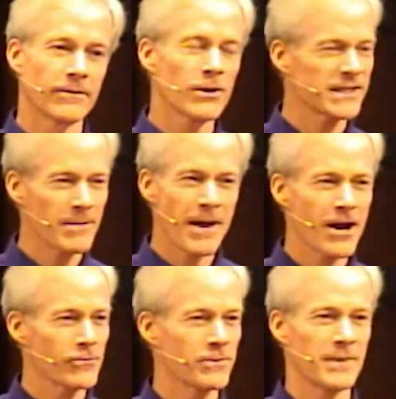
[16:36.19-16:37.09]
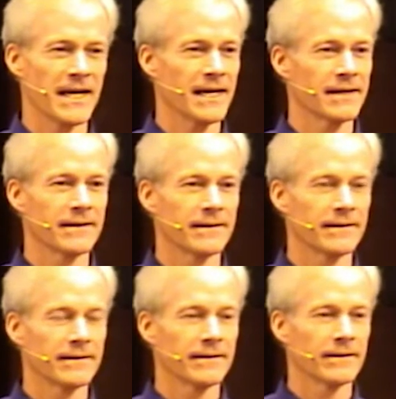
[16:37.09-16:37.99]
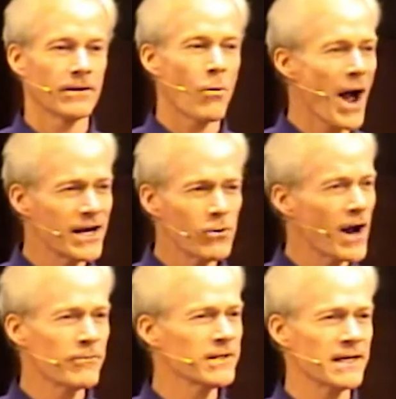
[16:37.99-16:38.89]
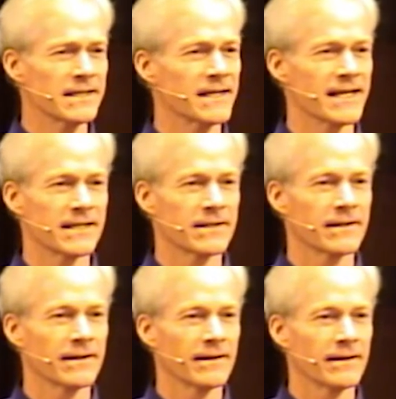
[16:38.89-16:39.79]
What's the matter with me? Why do I resist this?